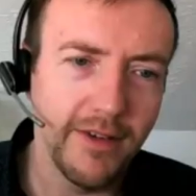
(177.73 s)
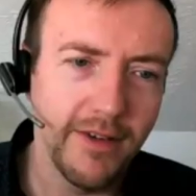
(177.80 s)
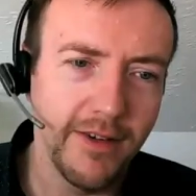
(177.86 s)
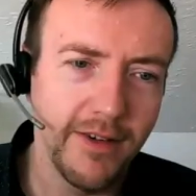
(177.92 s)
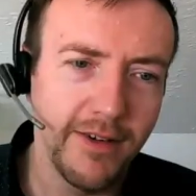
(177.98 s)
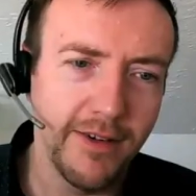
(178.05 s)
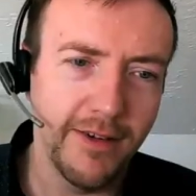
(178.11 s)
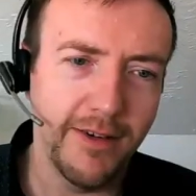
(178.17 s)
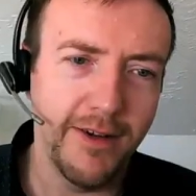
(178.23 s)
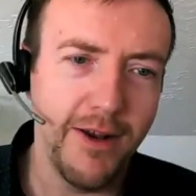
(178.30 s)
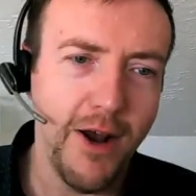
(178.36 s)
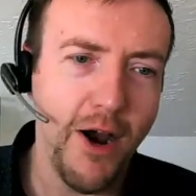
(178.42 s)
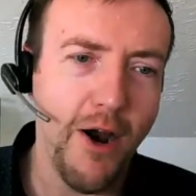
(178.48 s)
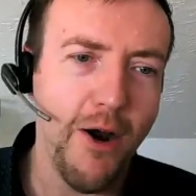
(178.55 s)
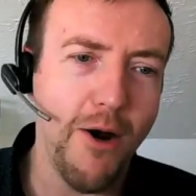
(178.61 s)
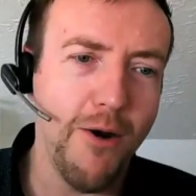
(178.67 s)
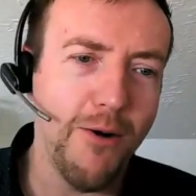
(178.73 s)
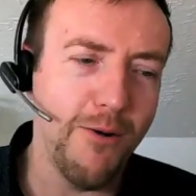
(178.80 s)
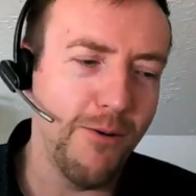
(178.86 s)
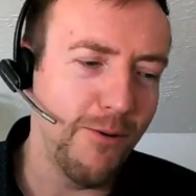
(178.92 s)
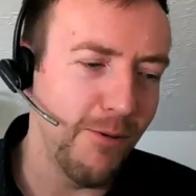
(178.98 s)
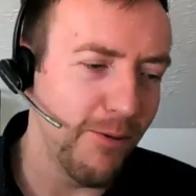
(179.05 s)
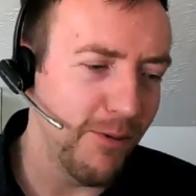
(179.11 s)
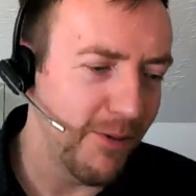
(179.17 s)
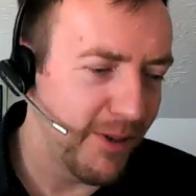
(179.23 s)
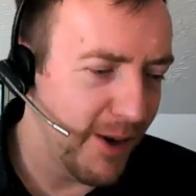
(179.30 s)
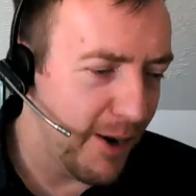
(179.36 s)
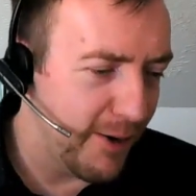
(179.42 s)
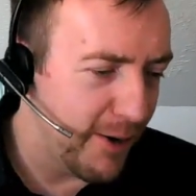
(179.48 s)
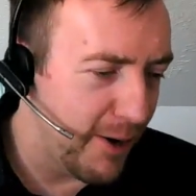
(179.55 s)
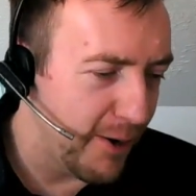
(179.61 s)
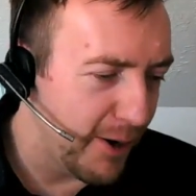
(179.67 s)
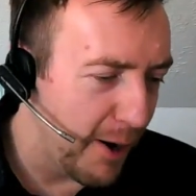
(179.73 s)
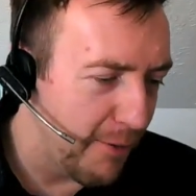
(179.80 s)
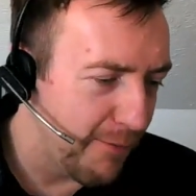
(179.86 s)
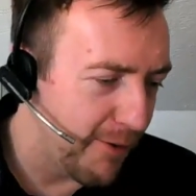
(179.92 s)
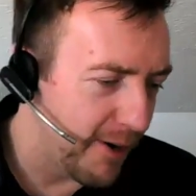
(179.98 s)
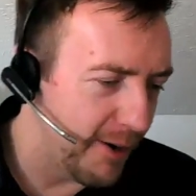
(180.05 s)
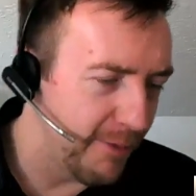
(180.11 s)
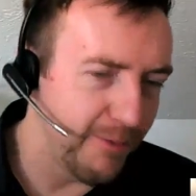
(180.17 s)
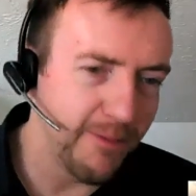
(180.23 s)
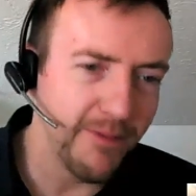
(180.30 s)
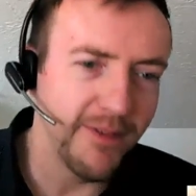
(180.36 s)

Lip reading: over there, but I'm pretty passionate. Now I'll tell myself.